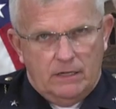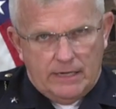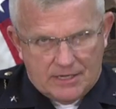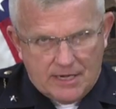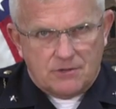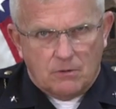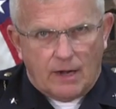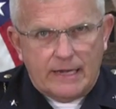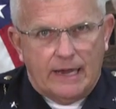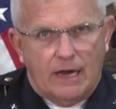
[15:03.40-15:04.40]
as I do
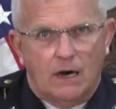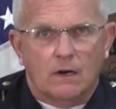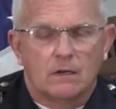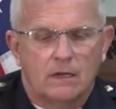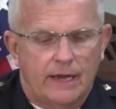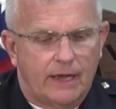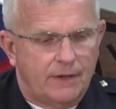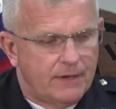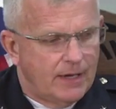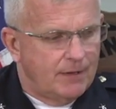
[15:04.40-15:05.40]
right now.
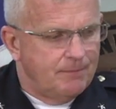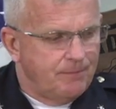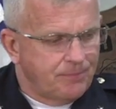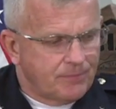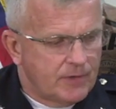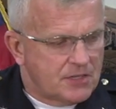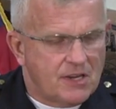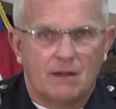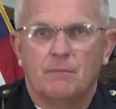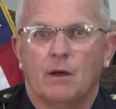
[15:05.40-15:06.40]
And it's
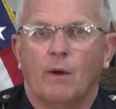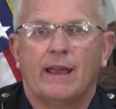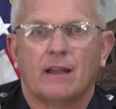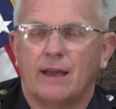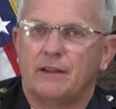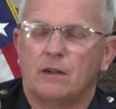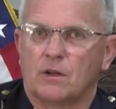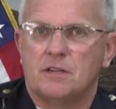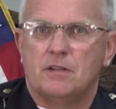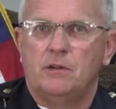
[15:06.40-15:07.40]
kept me awake at night, and
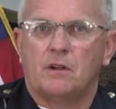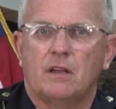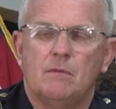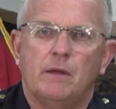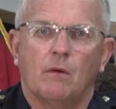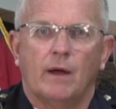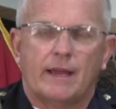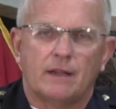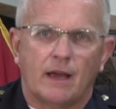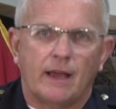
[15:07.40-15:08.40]
it'll continue to keep me
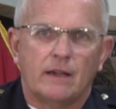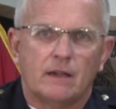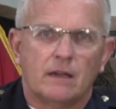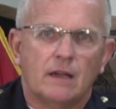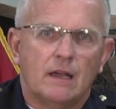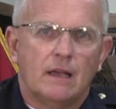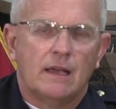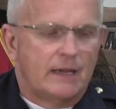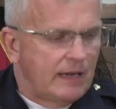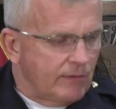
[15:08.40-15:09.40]
awake at night.
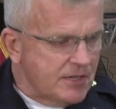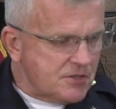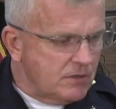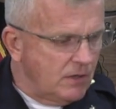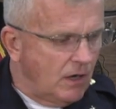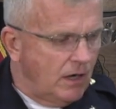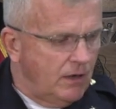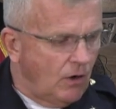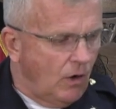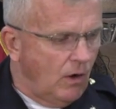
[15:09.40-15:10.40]
And I rest
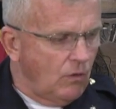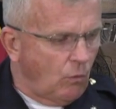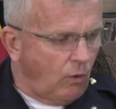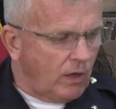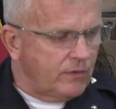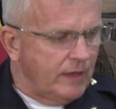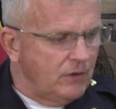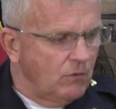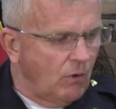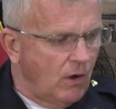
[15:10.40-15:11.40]
on all the work that
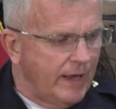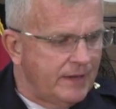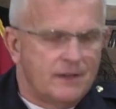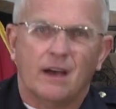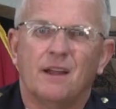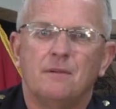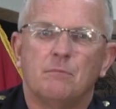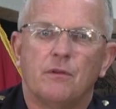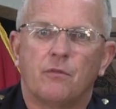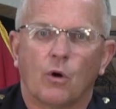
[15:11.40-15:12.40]
you all had done
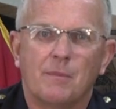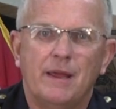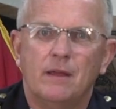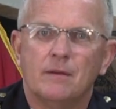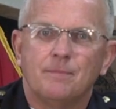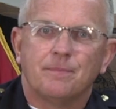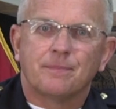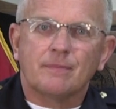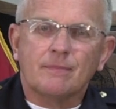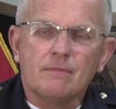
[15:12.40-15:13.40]
before me
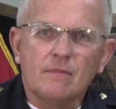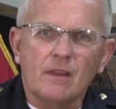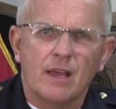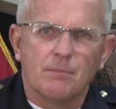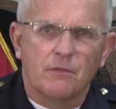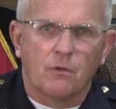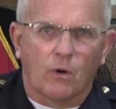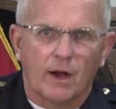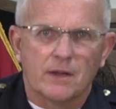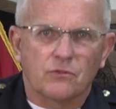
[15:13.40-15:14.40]
and
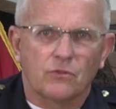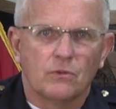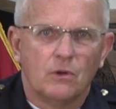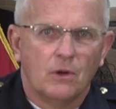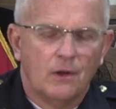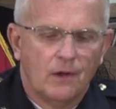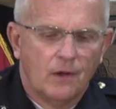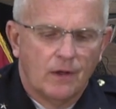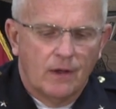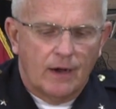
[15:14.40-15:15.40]
before us,
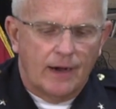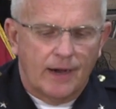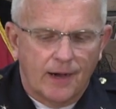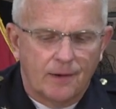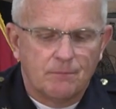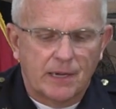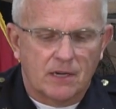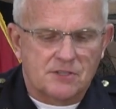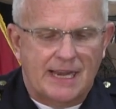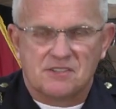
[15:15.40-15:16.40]

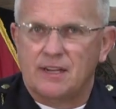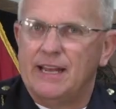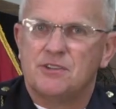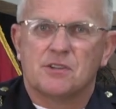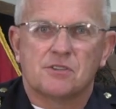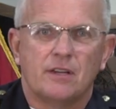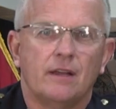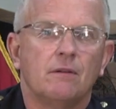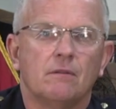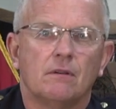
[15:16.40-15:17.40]
because as an agency,